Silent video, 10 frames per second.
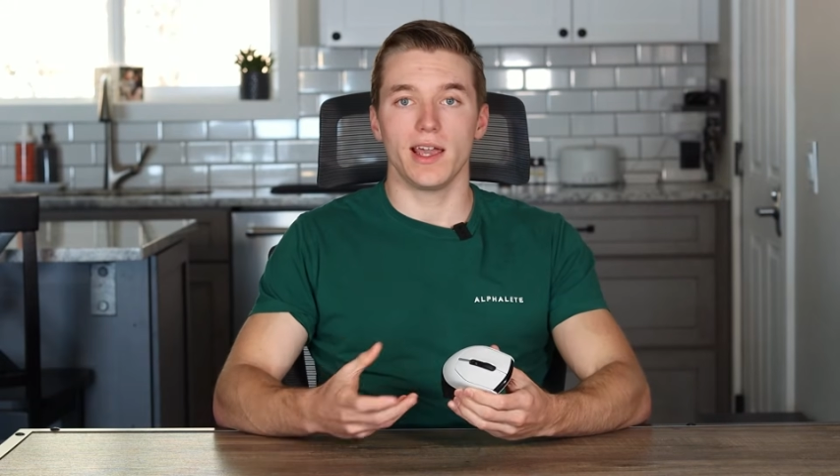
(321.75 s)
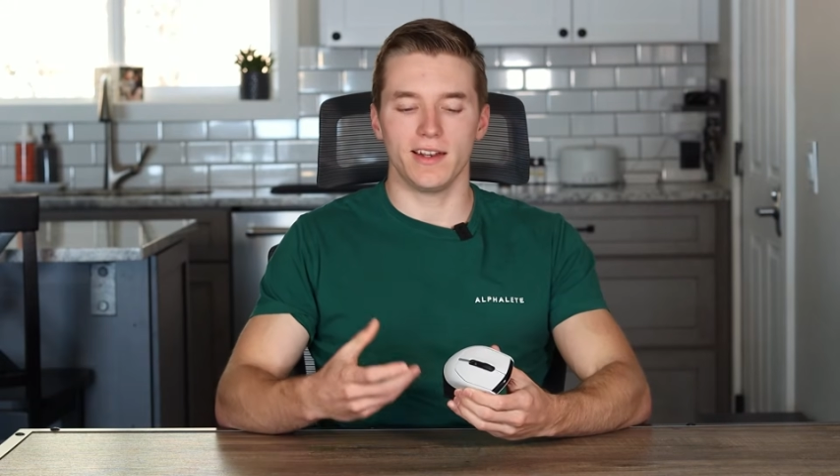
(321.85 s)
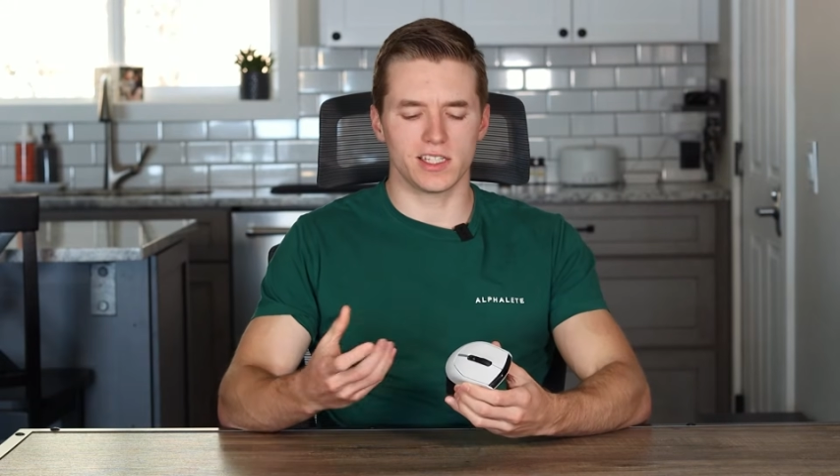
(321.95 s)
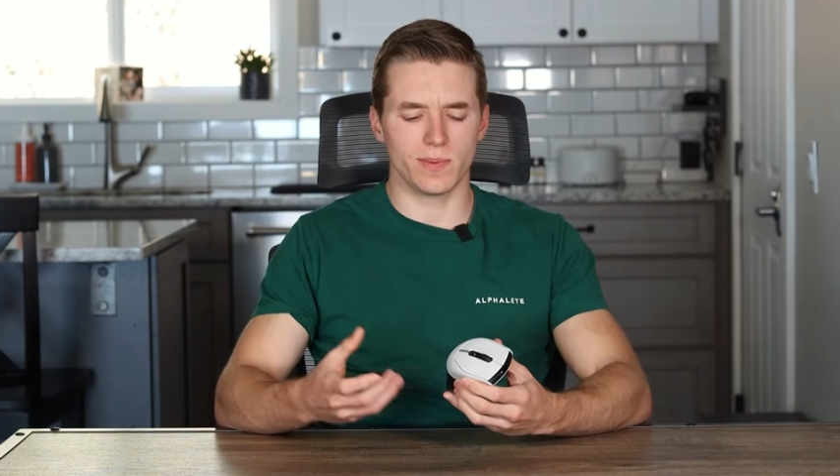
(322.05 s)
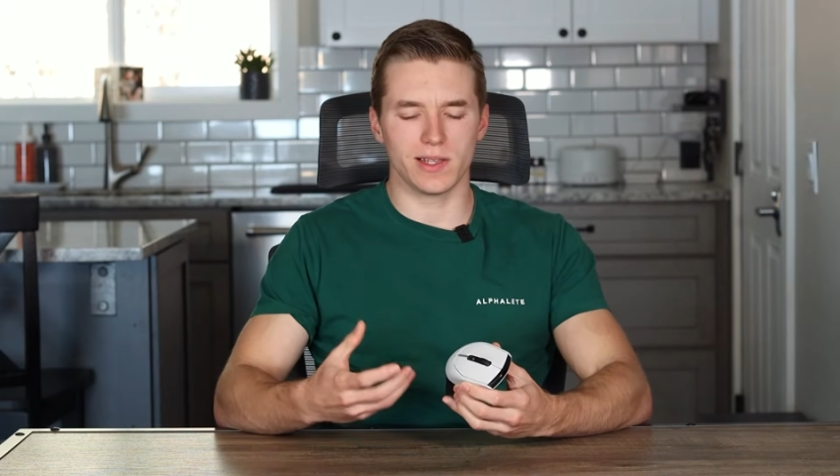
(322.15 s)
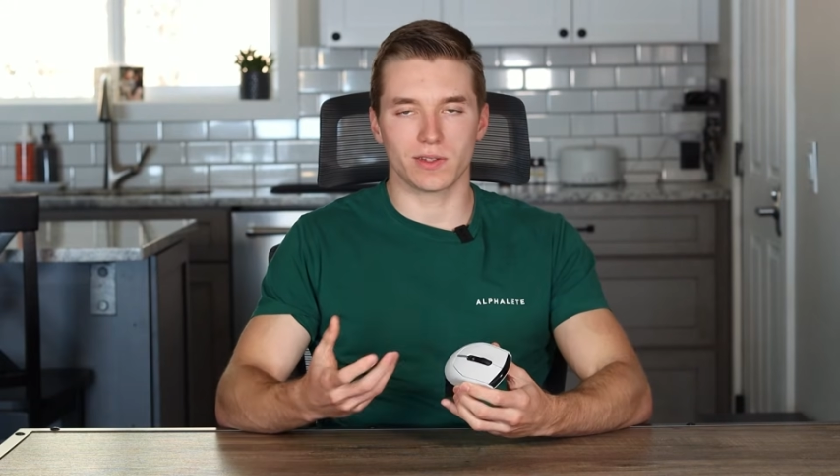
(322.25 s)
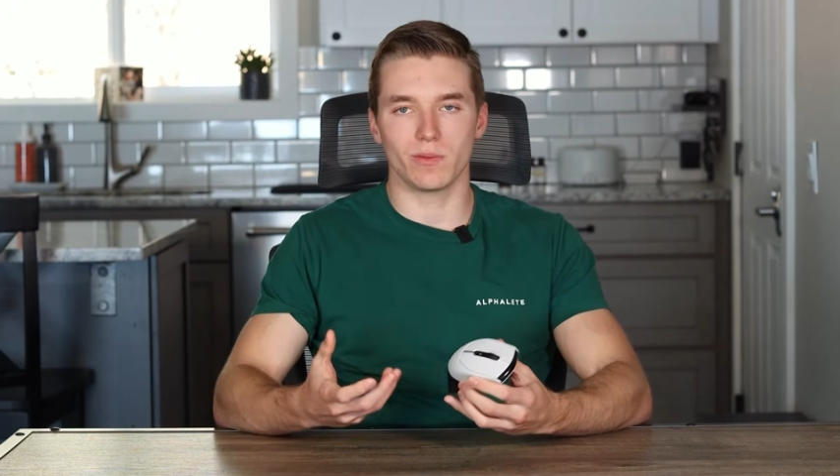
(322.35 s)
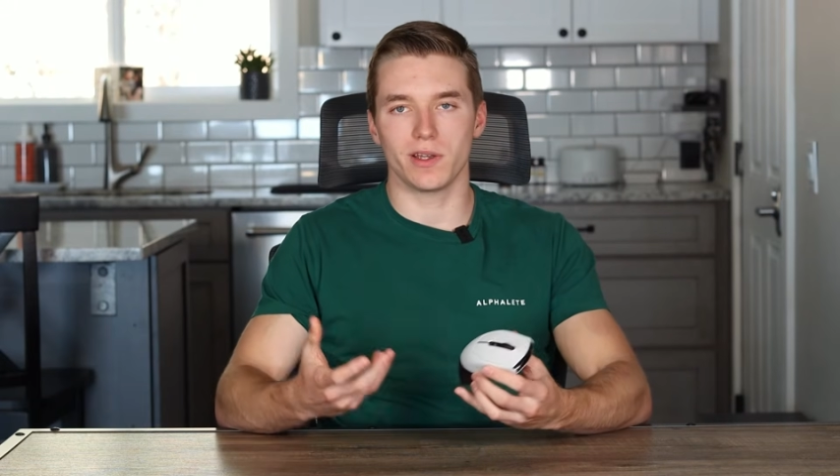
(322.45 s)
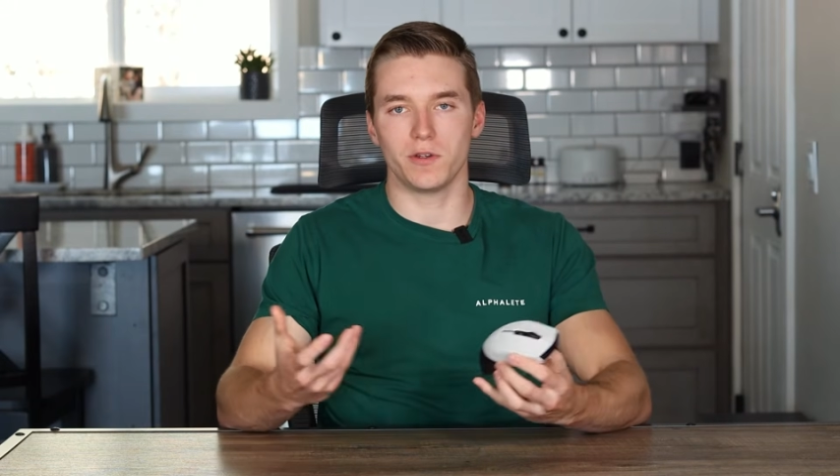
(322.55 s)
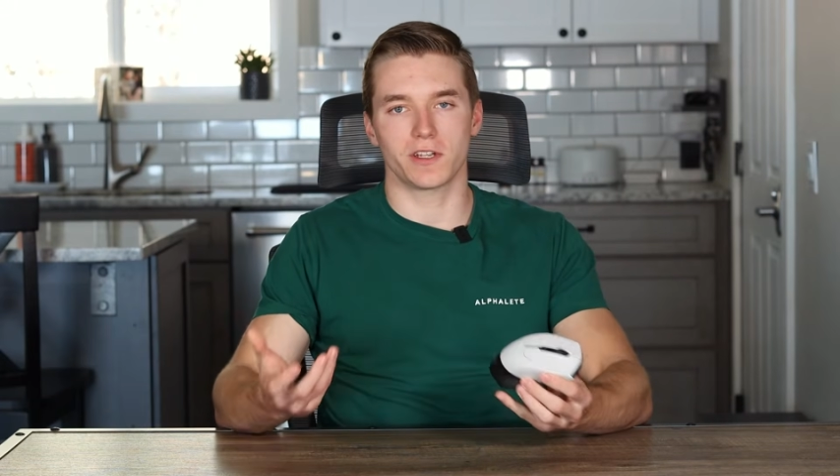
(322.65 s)
and it's basically
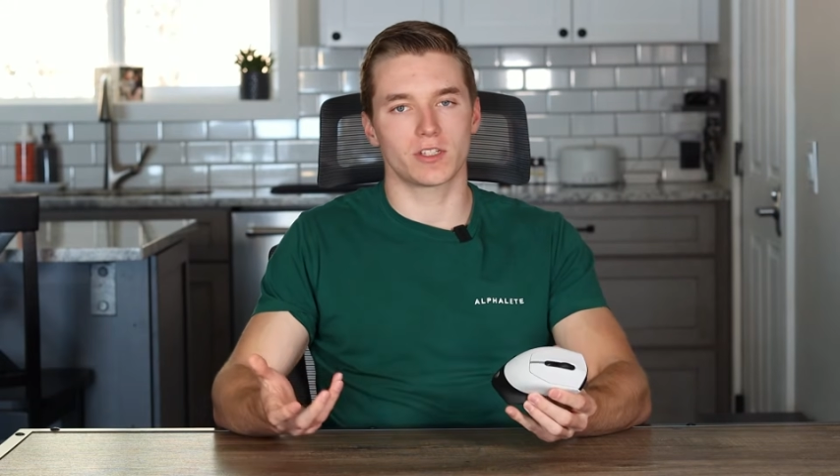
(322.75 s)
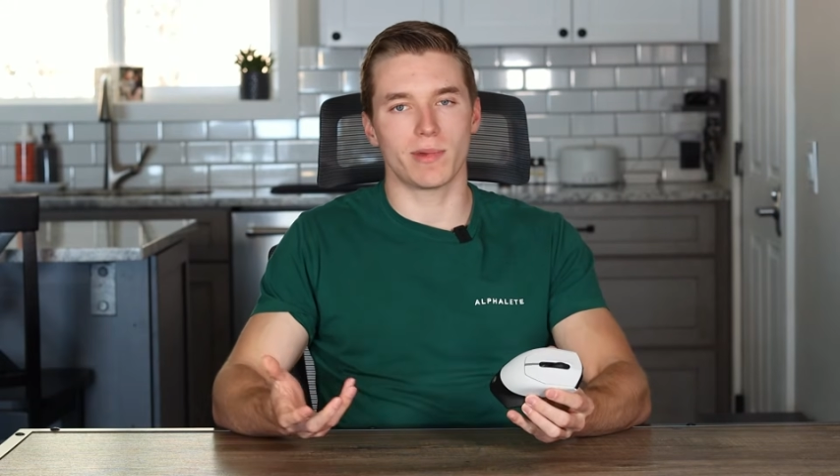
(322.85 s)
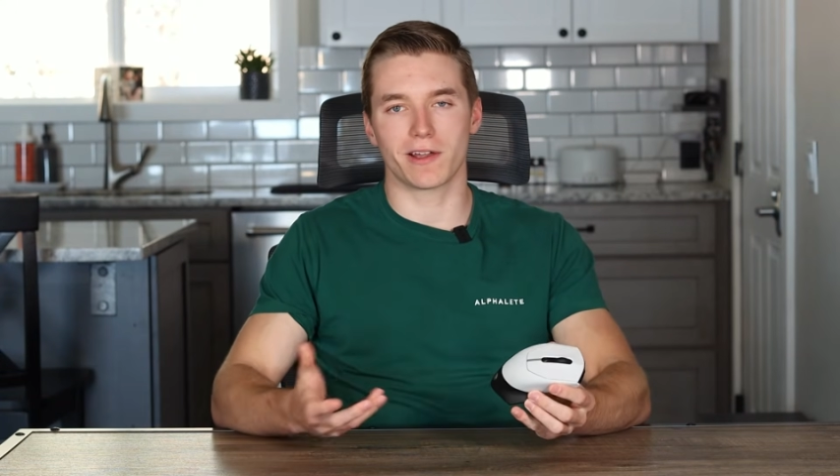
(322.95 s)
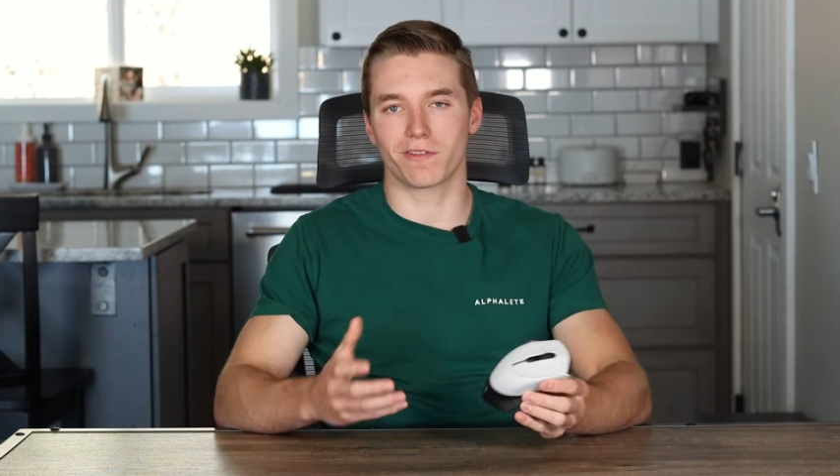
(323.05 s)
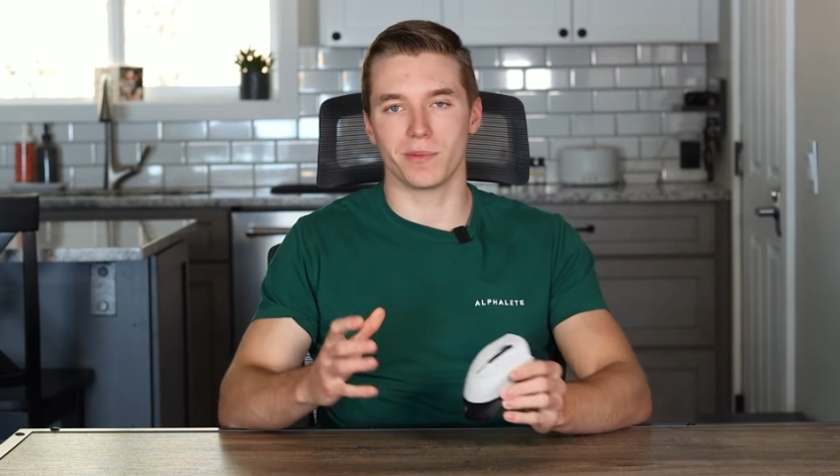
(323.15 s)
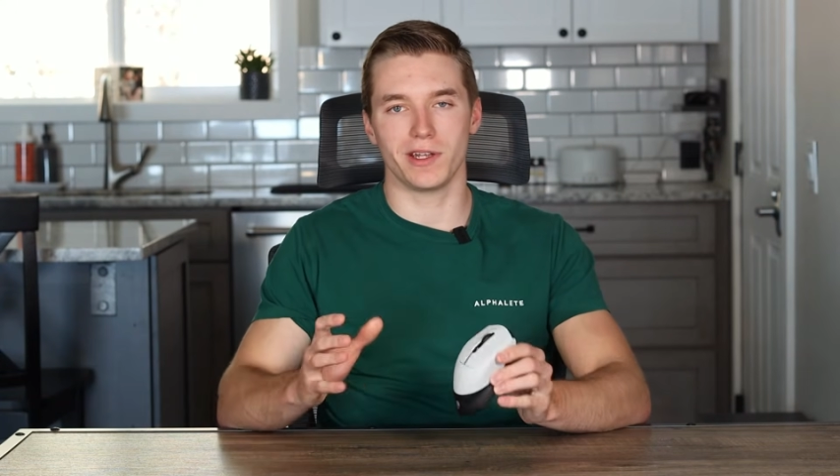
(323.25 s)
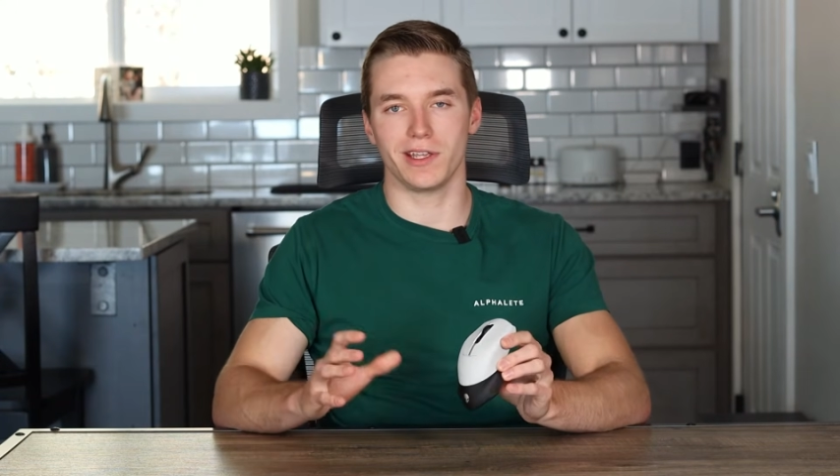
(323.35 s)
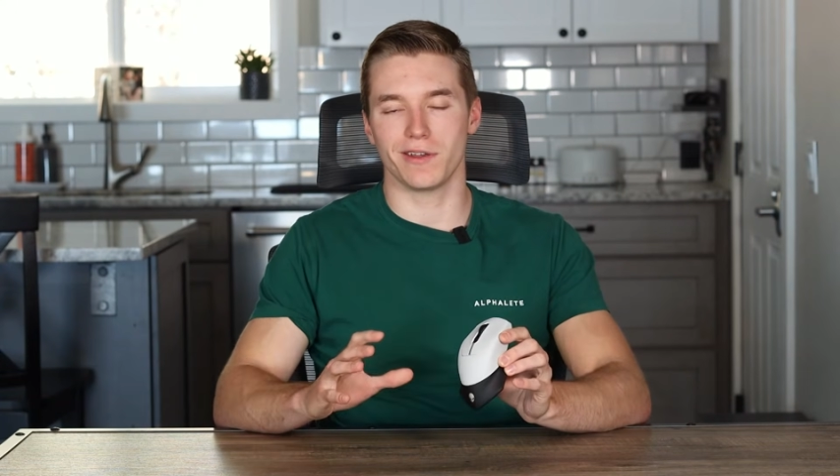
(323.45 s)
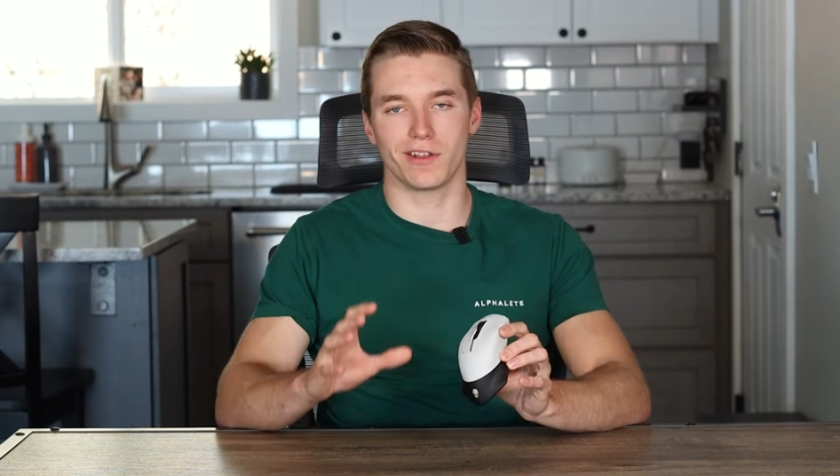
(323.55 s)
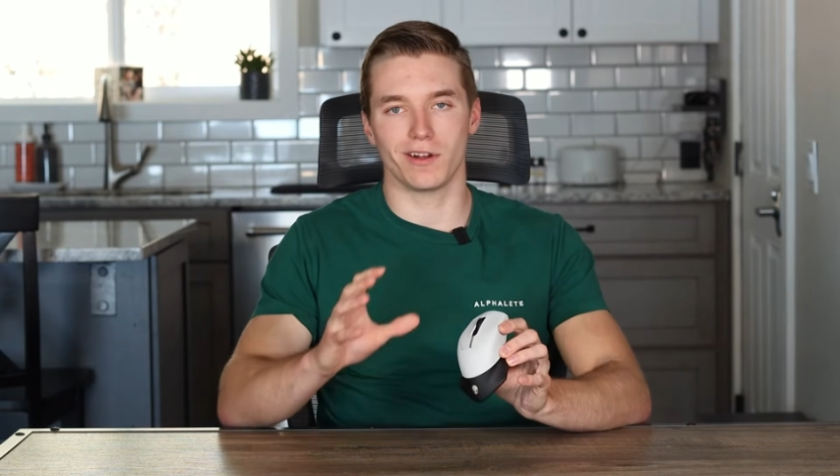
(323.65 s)
what you'd expect from
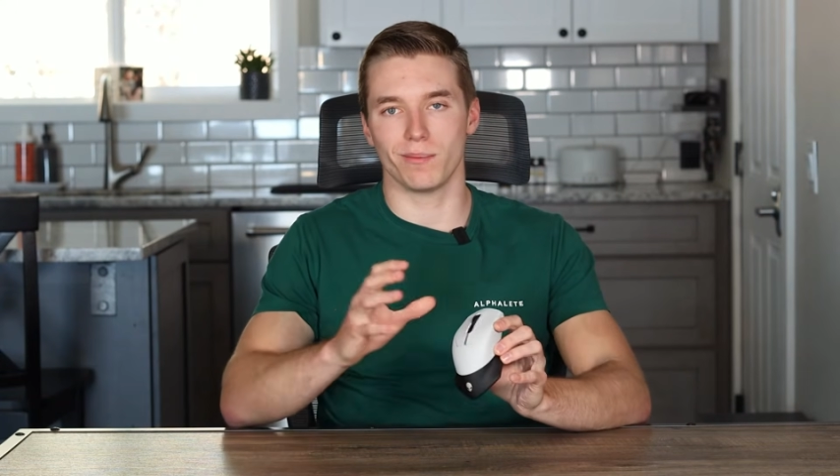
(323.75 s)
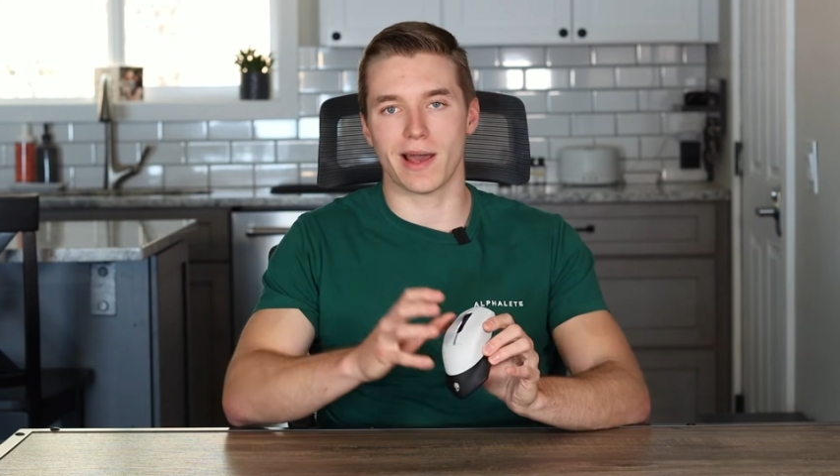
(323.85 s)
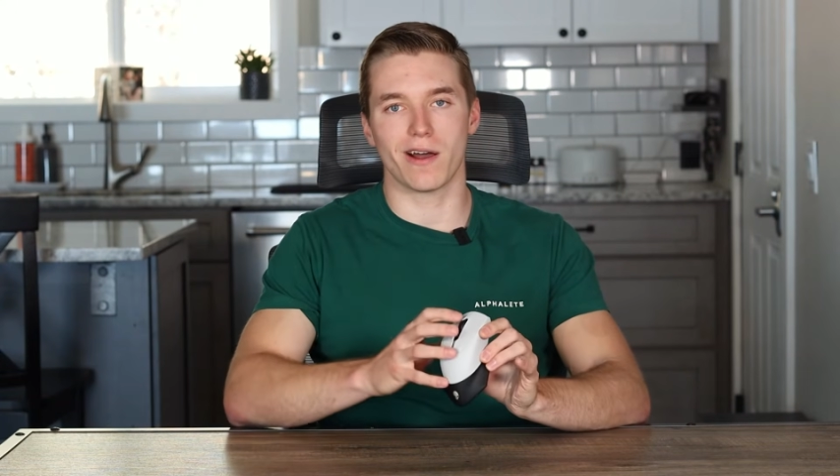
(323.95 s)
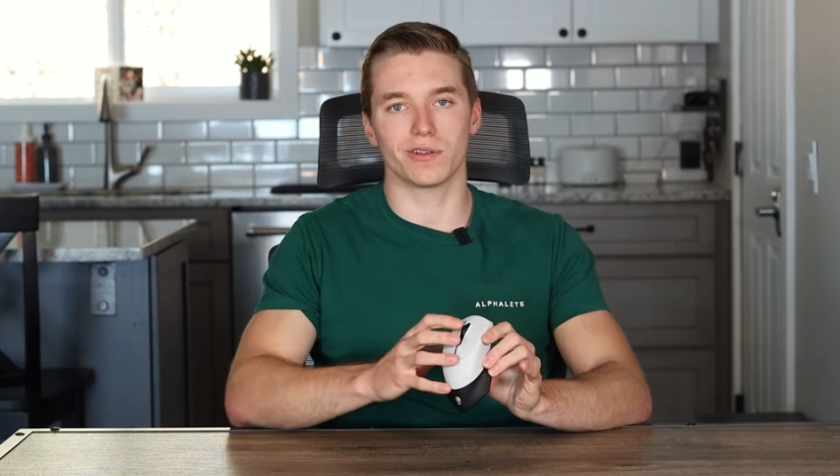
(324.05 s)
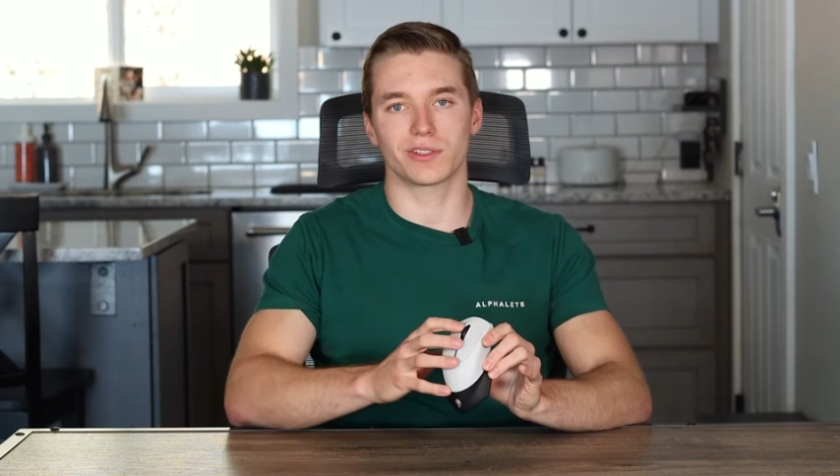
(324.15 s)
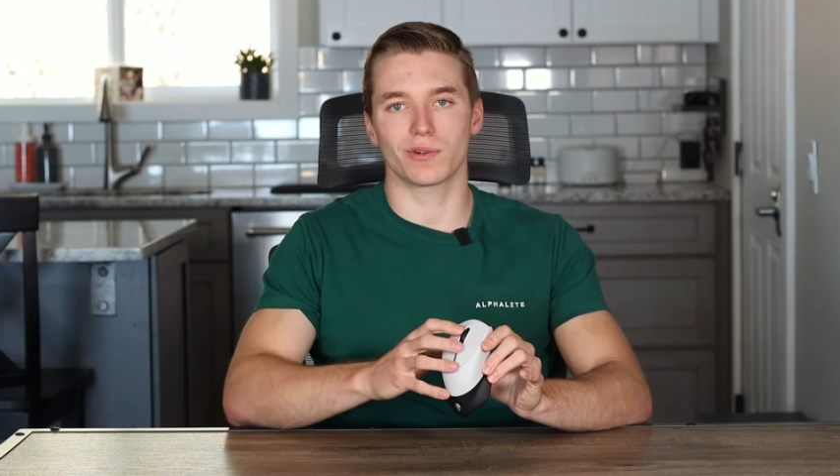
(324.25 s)
any other mouse